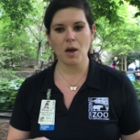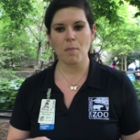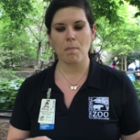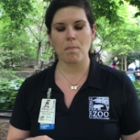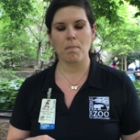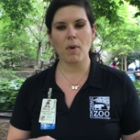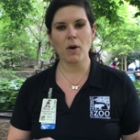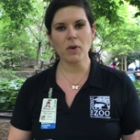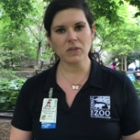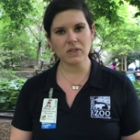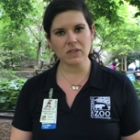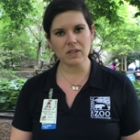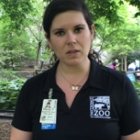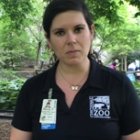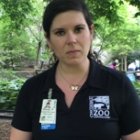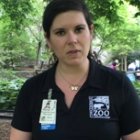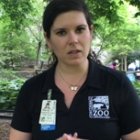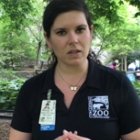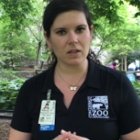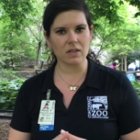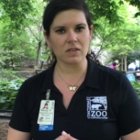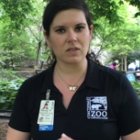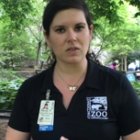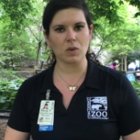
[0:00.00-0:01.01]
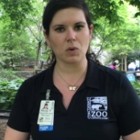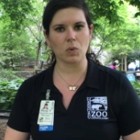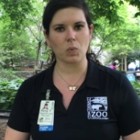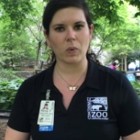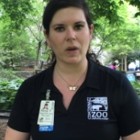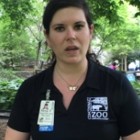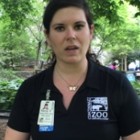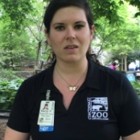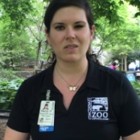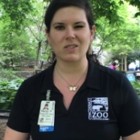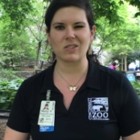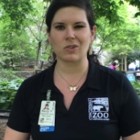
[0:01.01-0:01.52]
mostly because their
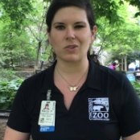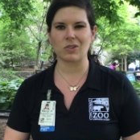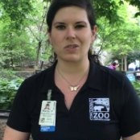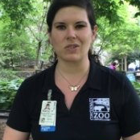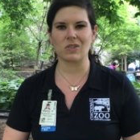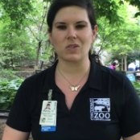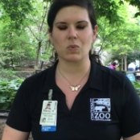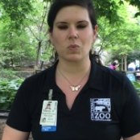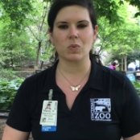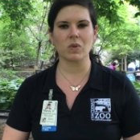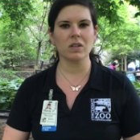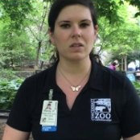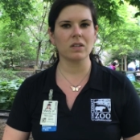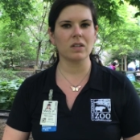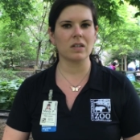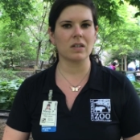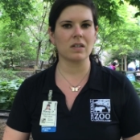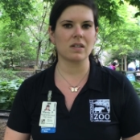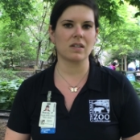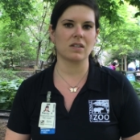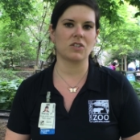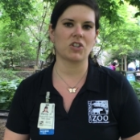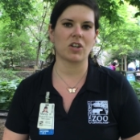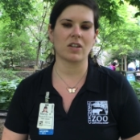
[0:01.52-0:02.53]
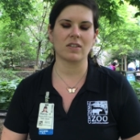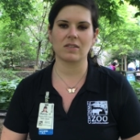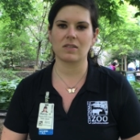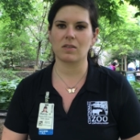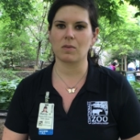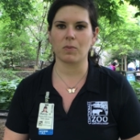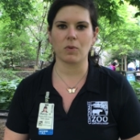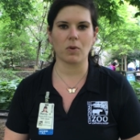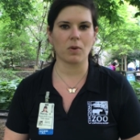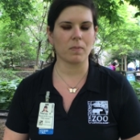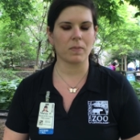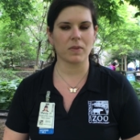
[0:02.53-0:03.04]
wings are just really
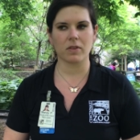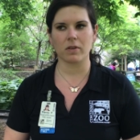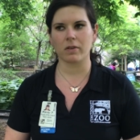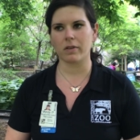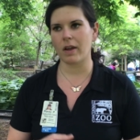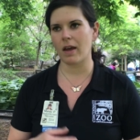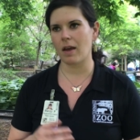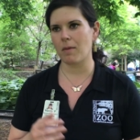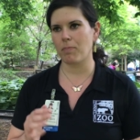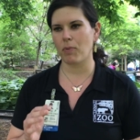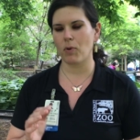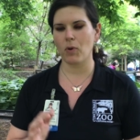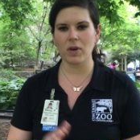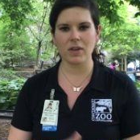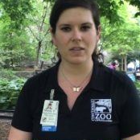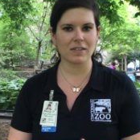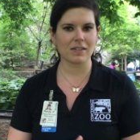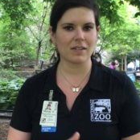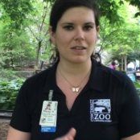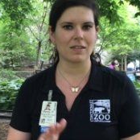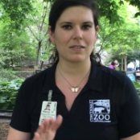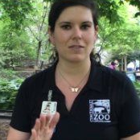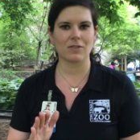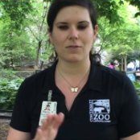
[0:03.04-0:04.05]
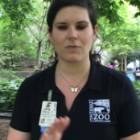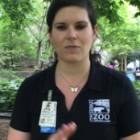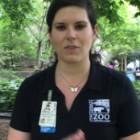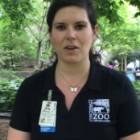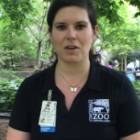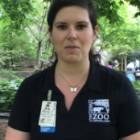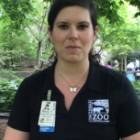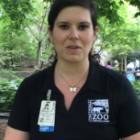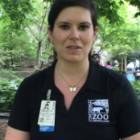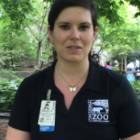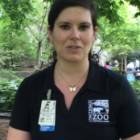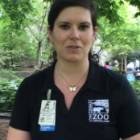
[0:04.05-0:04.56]
indigestible, but they're not poisonous or
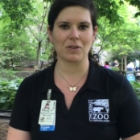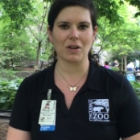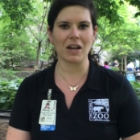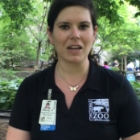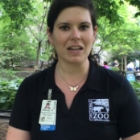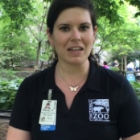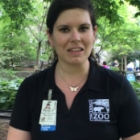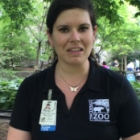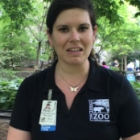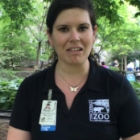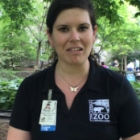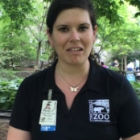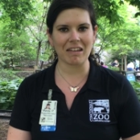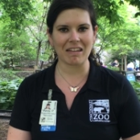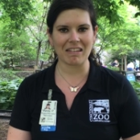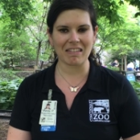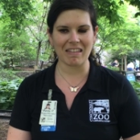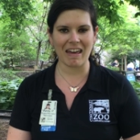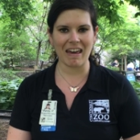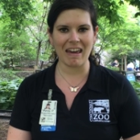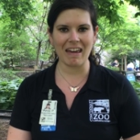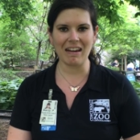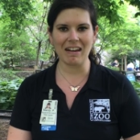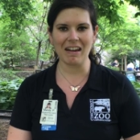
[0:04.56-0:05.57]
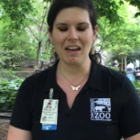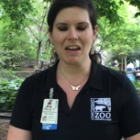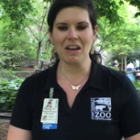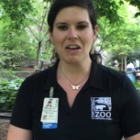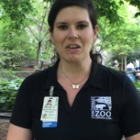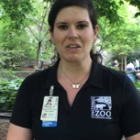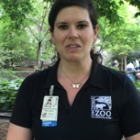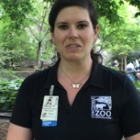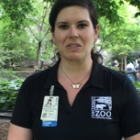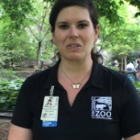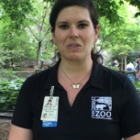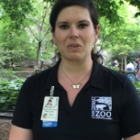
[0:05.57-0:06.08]
venomous or anything like that,
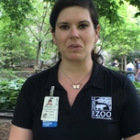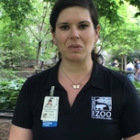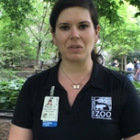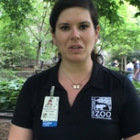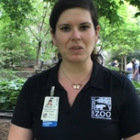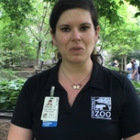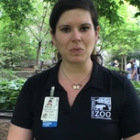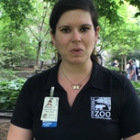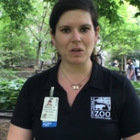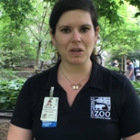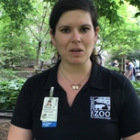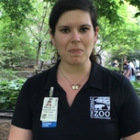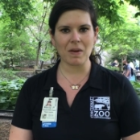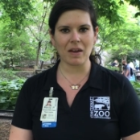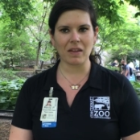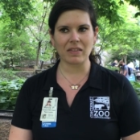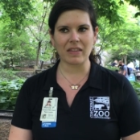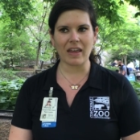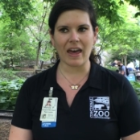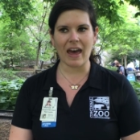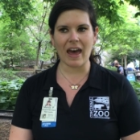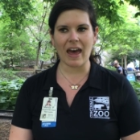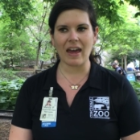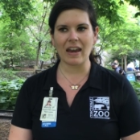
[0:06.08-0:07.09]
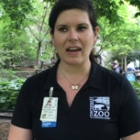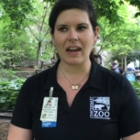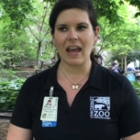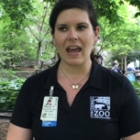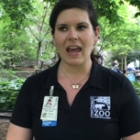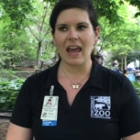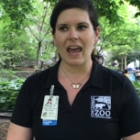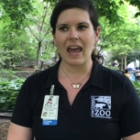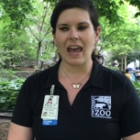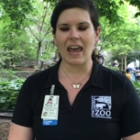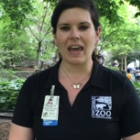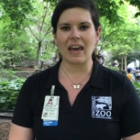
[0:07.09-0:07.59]
so you don't need to worry about that.
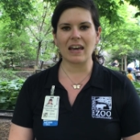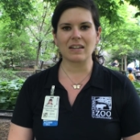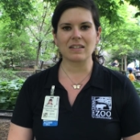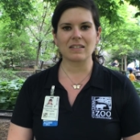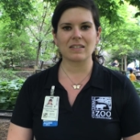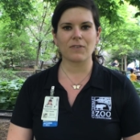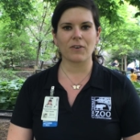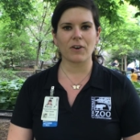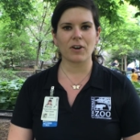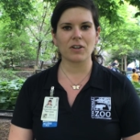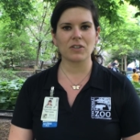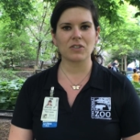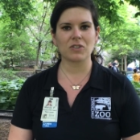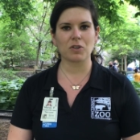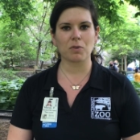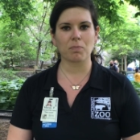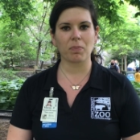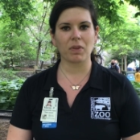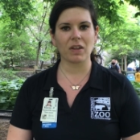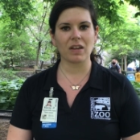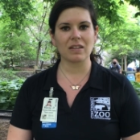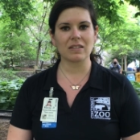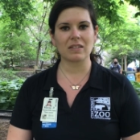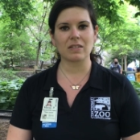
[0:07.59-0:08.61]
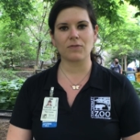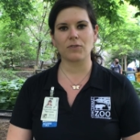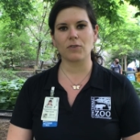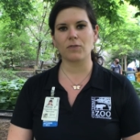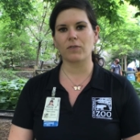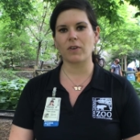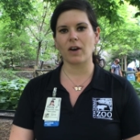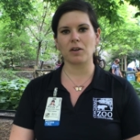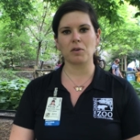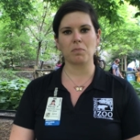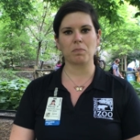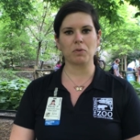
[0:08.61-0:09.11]
And as far as your plants, if you've
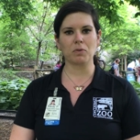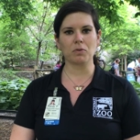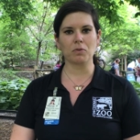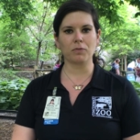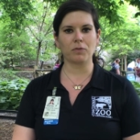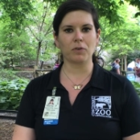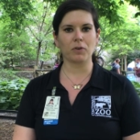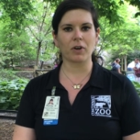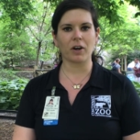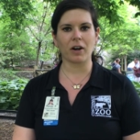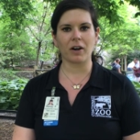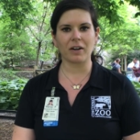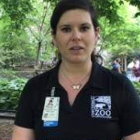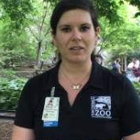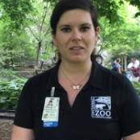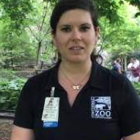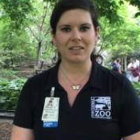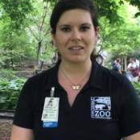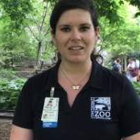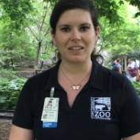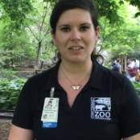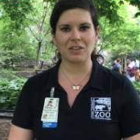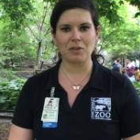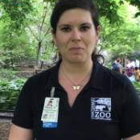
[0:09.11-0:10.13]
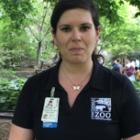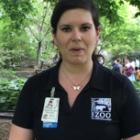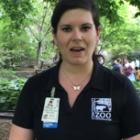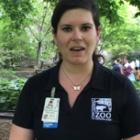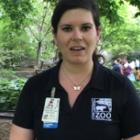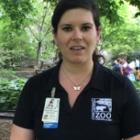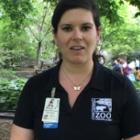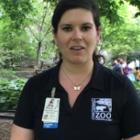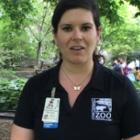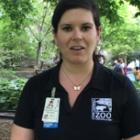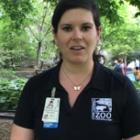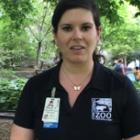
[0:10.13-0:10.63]
got a beautiful garden in your
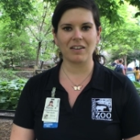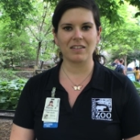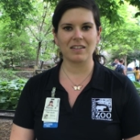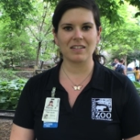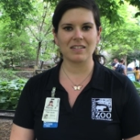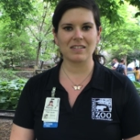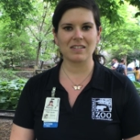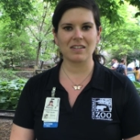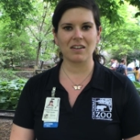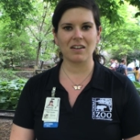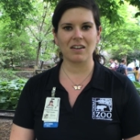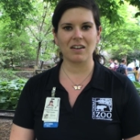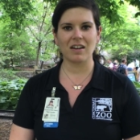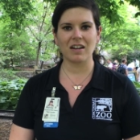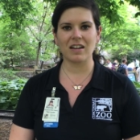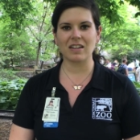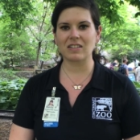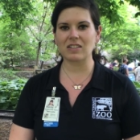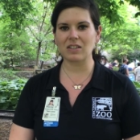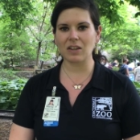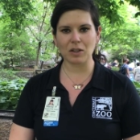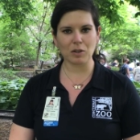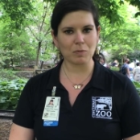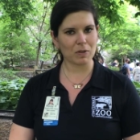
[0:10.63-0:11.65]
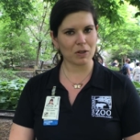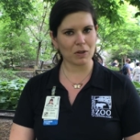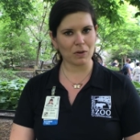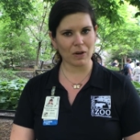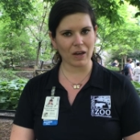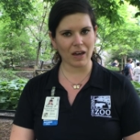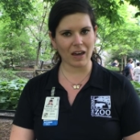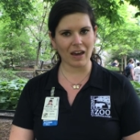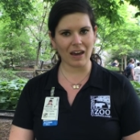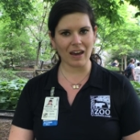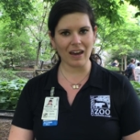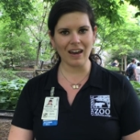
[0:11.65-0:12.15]
backyard this year, it's gonna be
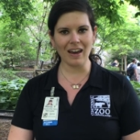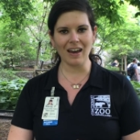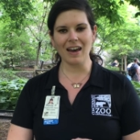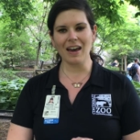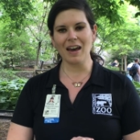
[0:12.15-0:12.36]
okay